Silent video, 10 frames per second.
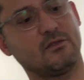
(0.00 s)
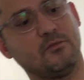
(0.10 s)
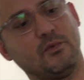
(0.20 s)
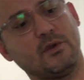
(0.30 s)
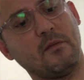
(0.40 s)
To
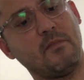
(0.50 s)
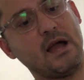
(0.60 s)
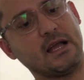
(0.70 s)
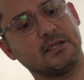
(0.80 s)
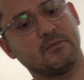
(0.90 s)
put it
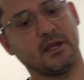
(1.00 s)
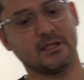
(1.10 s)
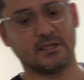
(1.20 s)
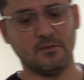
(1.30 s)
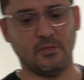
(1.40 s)
back, it's very
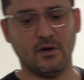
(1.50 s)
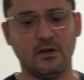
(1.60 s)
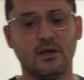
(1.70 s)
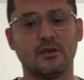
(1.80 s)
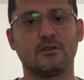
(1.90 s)
simple.
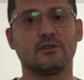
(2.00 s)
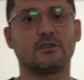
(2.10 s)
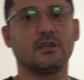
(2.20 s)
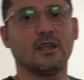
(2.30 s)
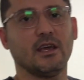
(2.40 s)
You
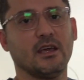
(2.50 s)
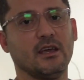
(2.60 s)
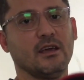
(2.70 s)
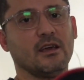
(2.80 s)
see this